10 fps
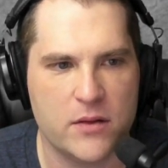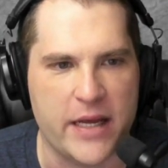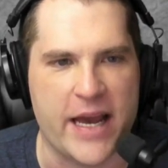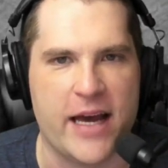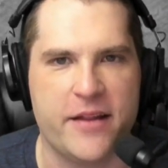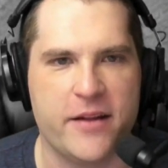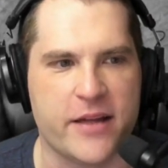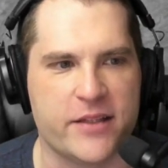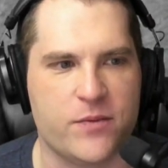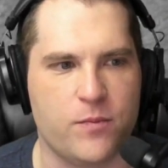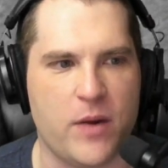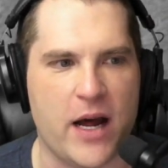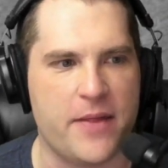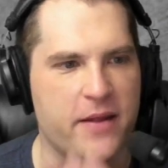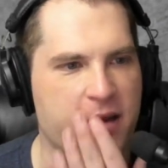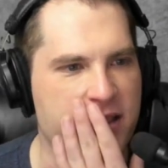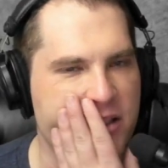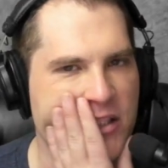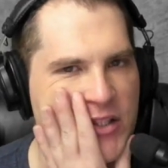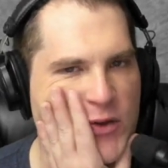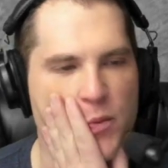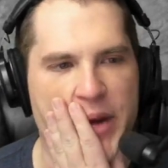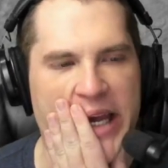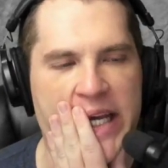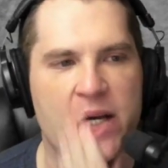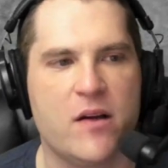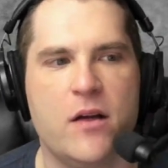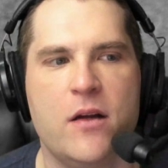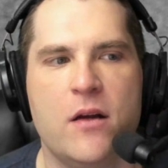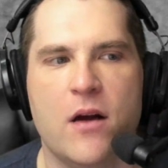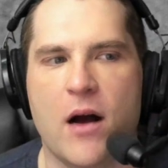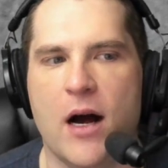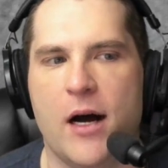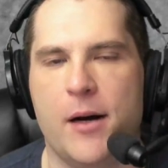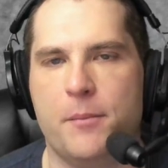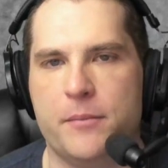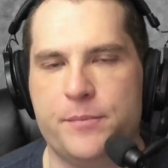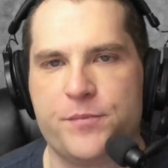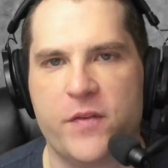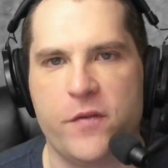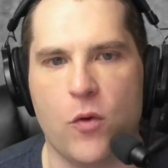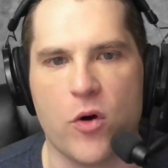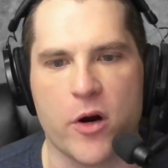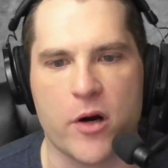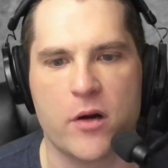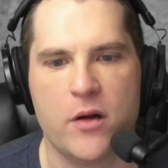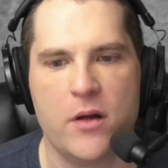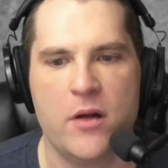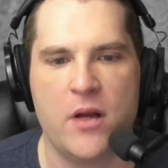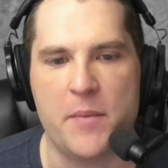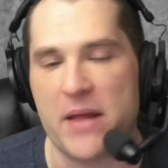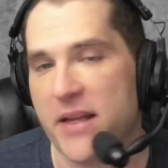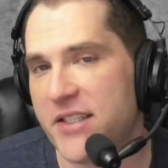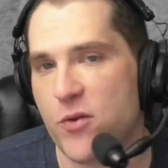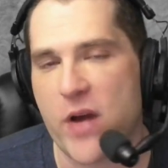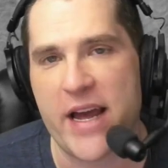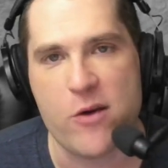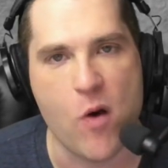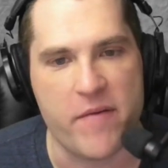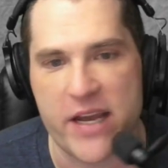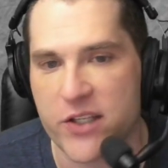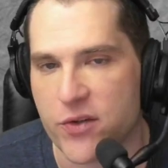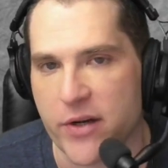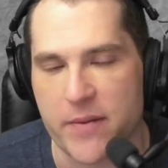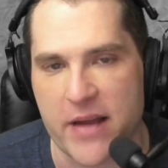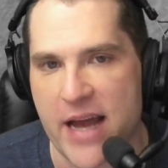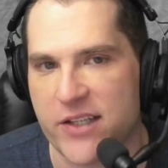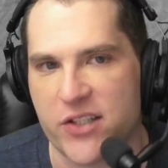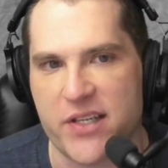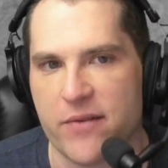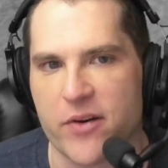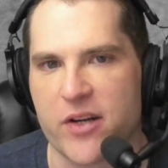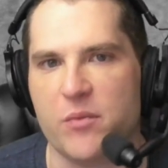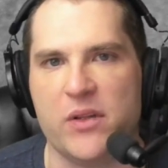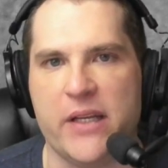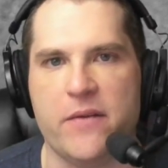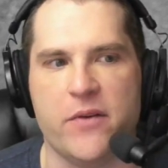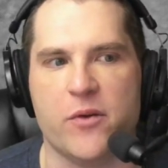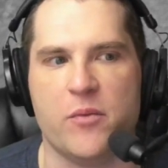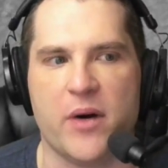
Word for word: Yeah, I think that's I think that's just too big, um, for. I mean, unless you got you have history and the guy's just never gonna believe you.